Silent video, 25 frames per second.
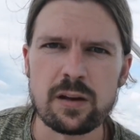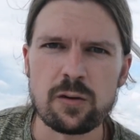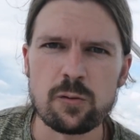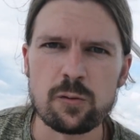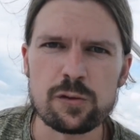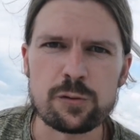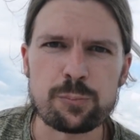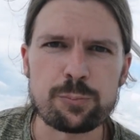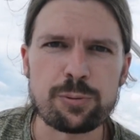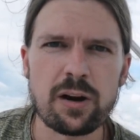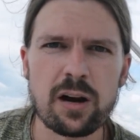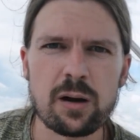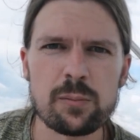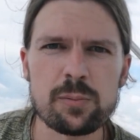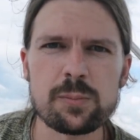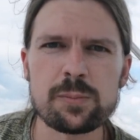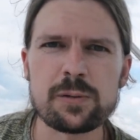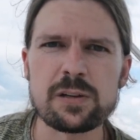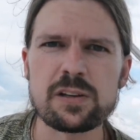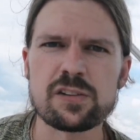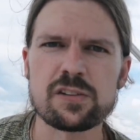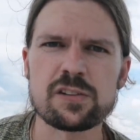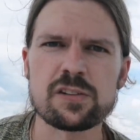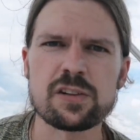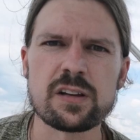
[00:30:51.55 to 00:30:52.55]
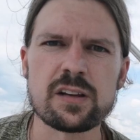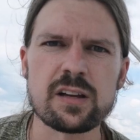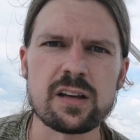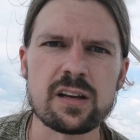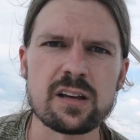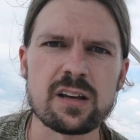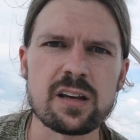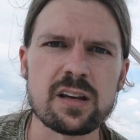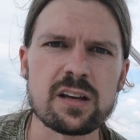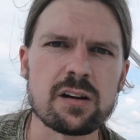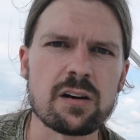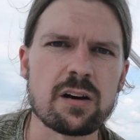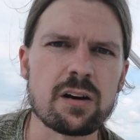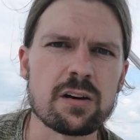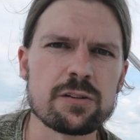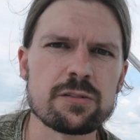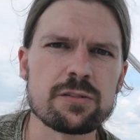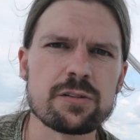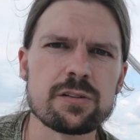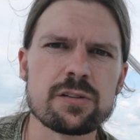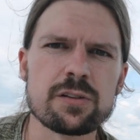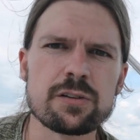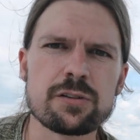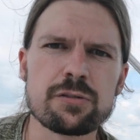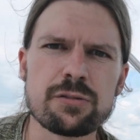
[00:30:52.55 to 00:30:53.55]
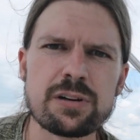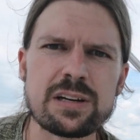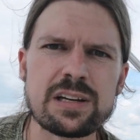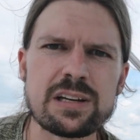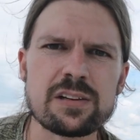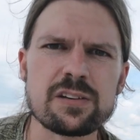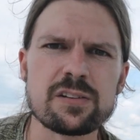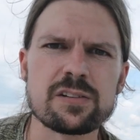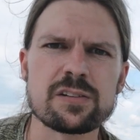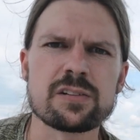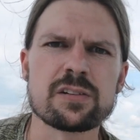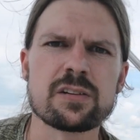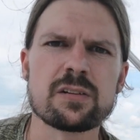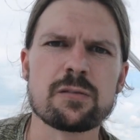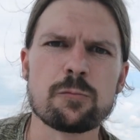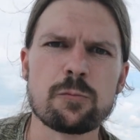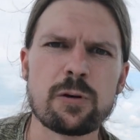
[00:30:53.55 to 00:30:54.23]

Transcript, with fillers: was probably sitting in 100 degrees